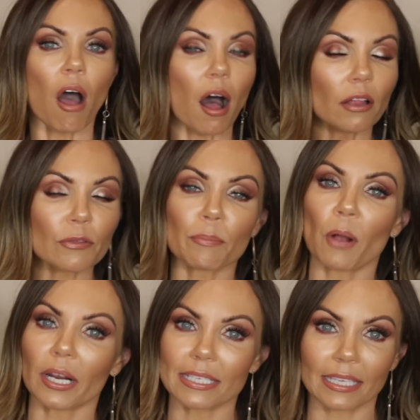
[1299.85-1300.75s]
all of the
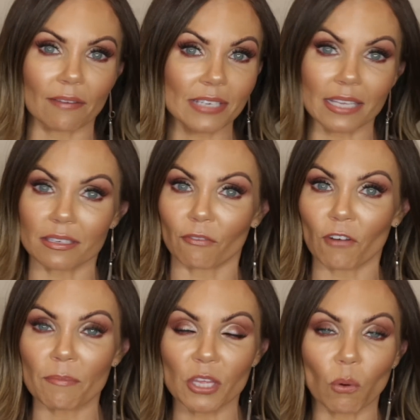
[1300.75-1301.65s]
products that I've tested
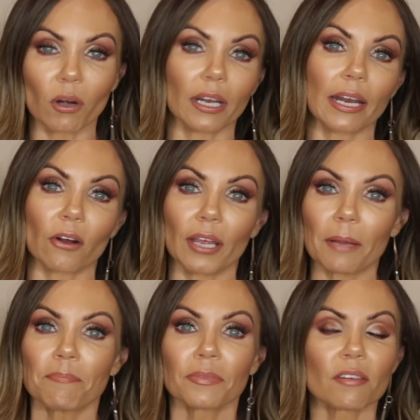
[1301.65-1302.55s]
from The
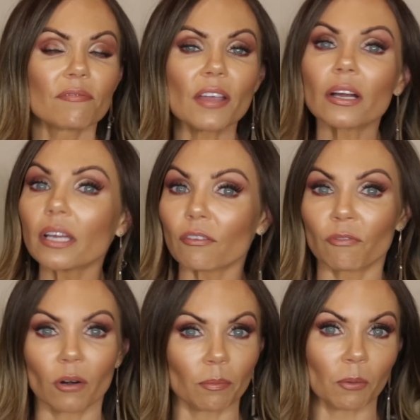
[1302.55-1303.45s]
Ordinary very
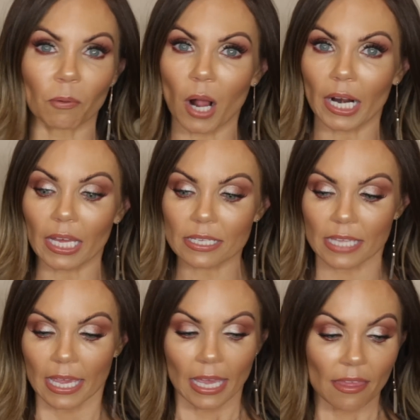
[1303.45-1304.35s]
affordable products